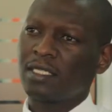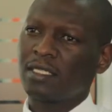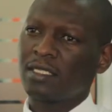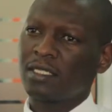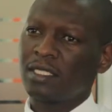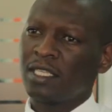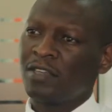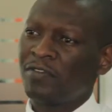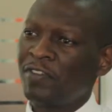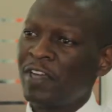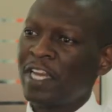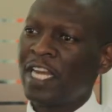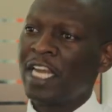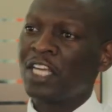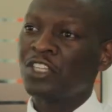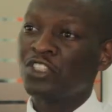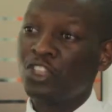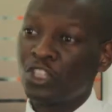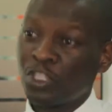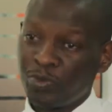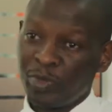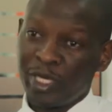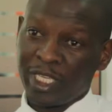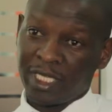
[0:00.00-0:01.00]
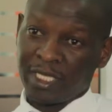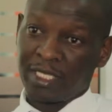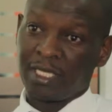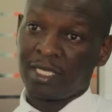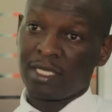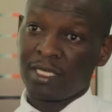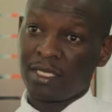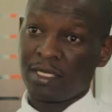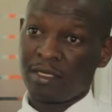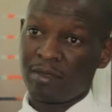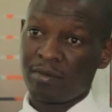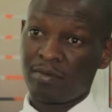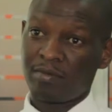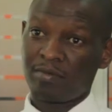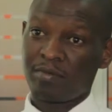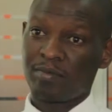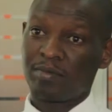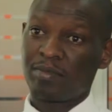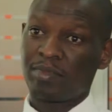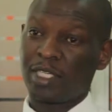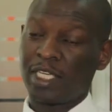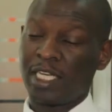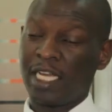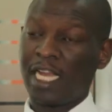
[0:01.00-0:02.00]
the financial space
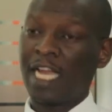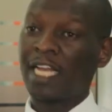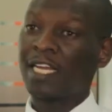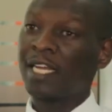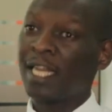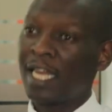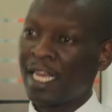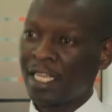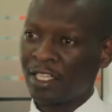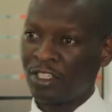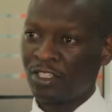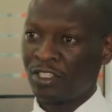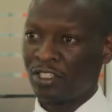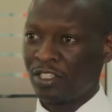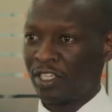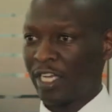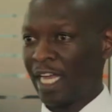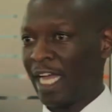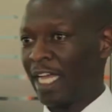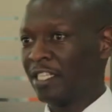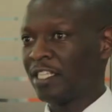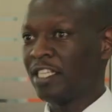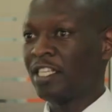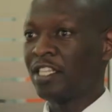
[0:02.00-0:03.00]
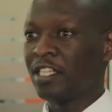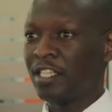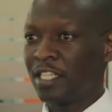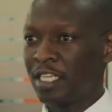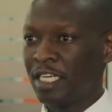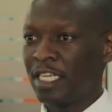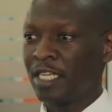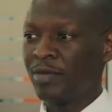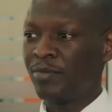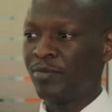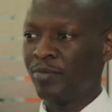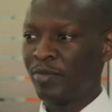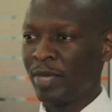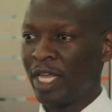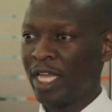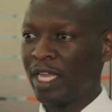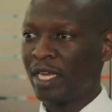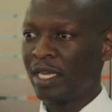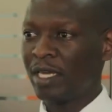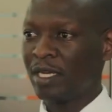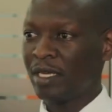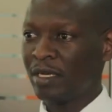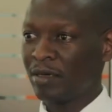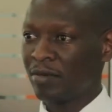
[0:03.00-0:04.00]
at large, I see three
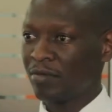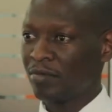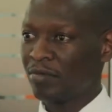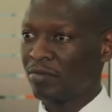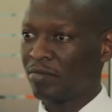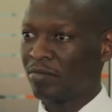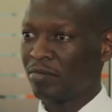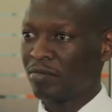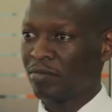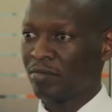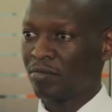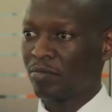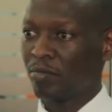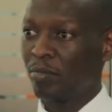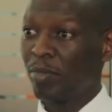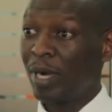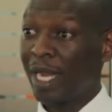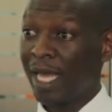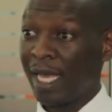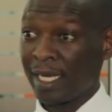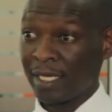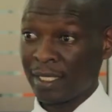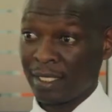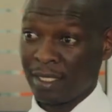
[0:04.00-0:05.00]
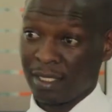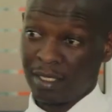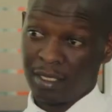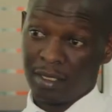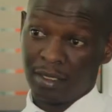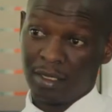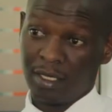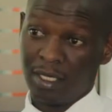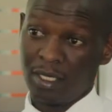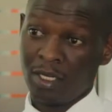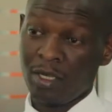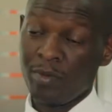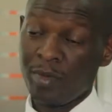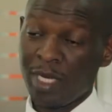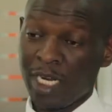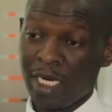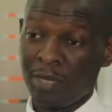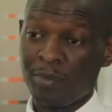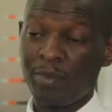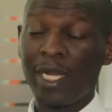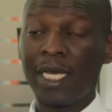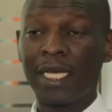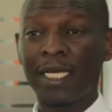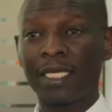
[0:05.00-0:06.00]
main players,
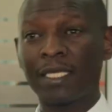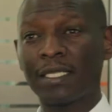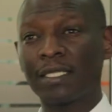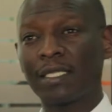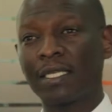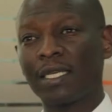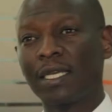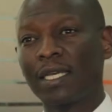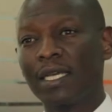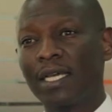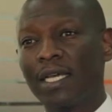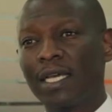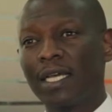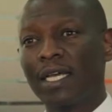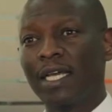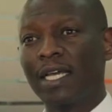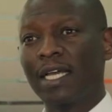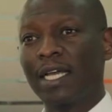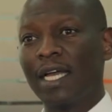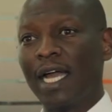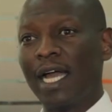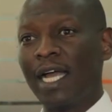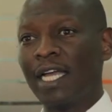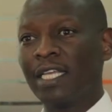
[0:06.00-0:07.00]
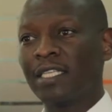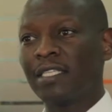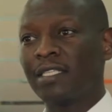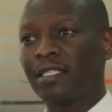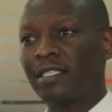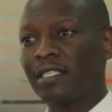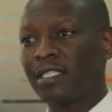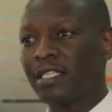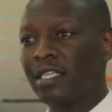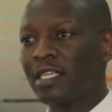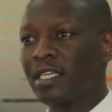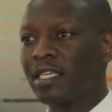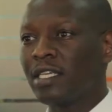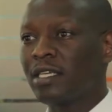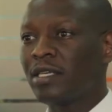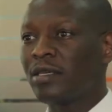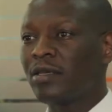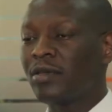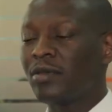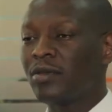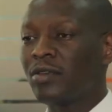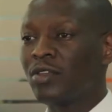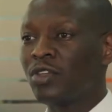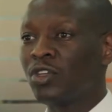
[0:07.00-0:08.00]
dominant players. I see,
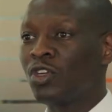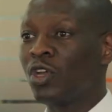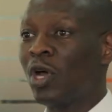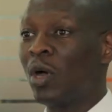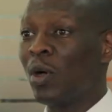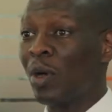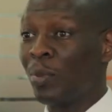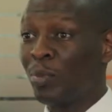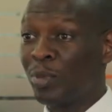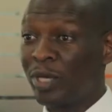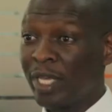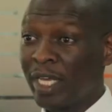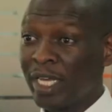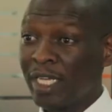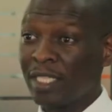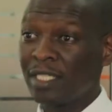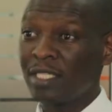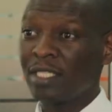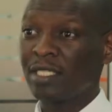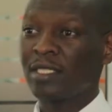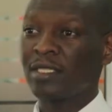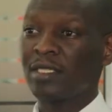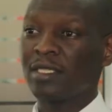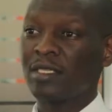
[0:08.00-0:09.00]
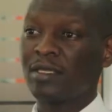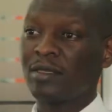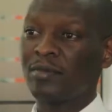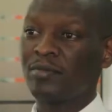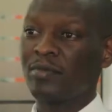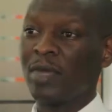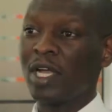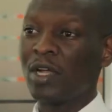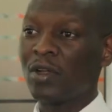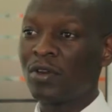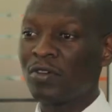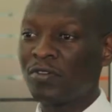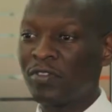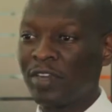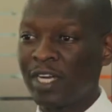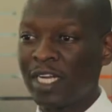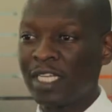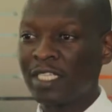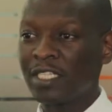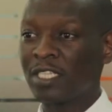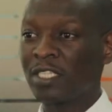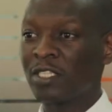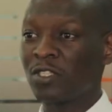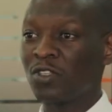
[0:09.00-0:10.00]
our peers,
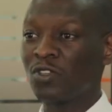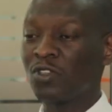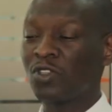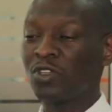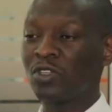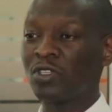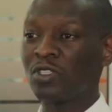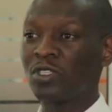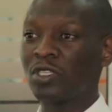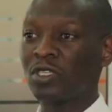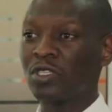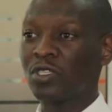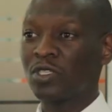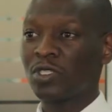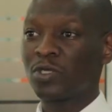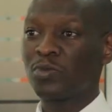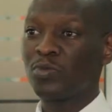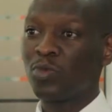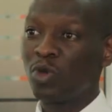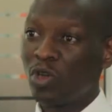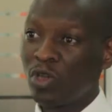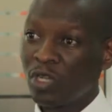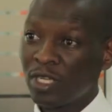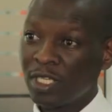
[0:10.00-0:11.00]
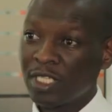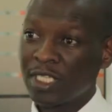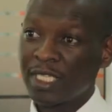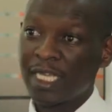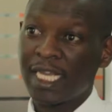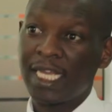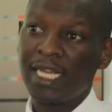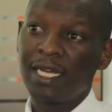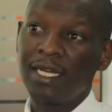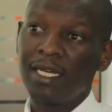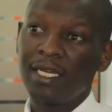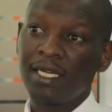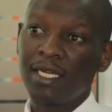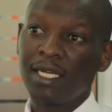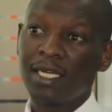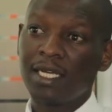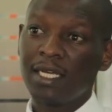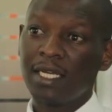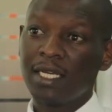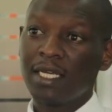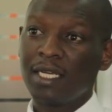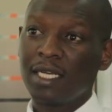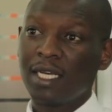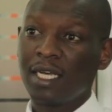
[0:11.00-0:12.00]
microfinance institutions, small in scale,
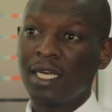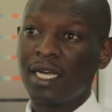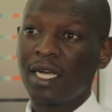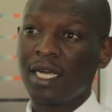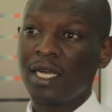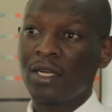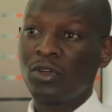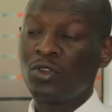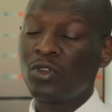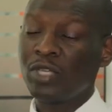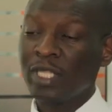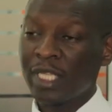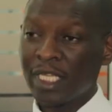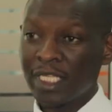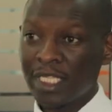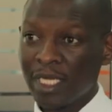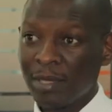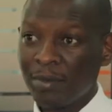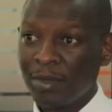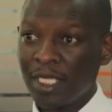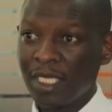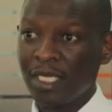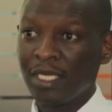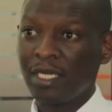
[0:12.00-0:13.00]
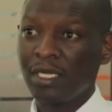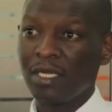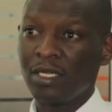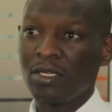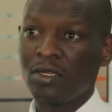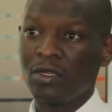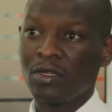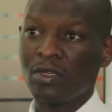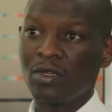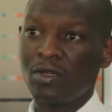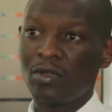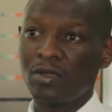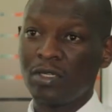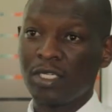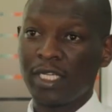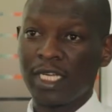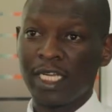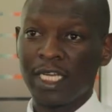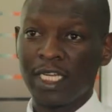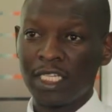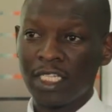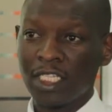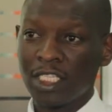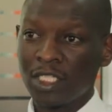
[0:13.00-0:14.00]
doing the same thing,
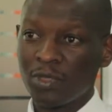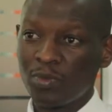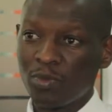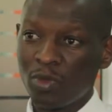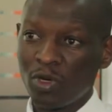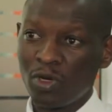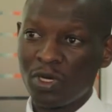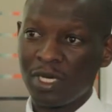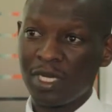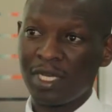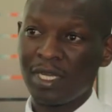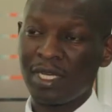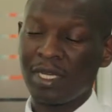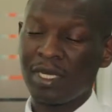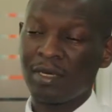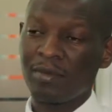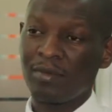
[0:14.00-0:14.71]
targeting small-scale